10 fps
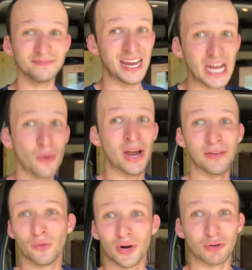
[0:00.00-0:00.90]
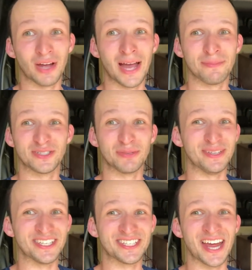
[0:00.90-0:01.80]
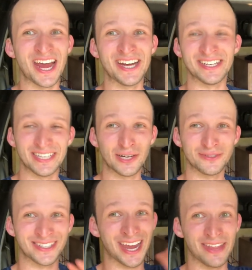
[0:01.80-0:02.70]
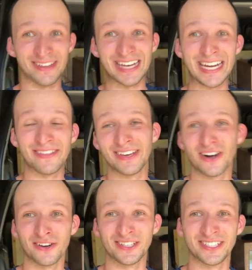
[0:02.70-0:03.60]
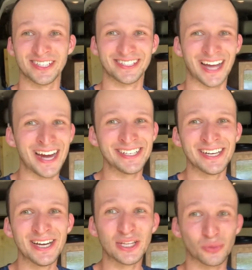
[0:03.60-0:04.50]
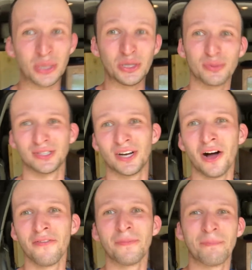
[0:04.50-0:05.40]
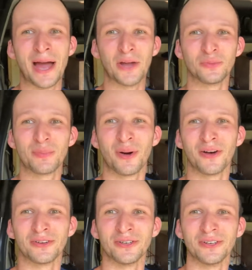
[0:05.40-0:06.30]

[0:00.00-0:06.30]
Anyway, if you want to grab some insane deals, again, that's anything on this site, 22% off, Pound with Parker.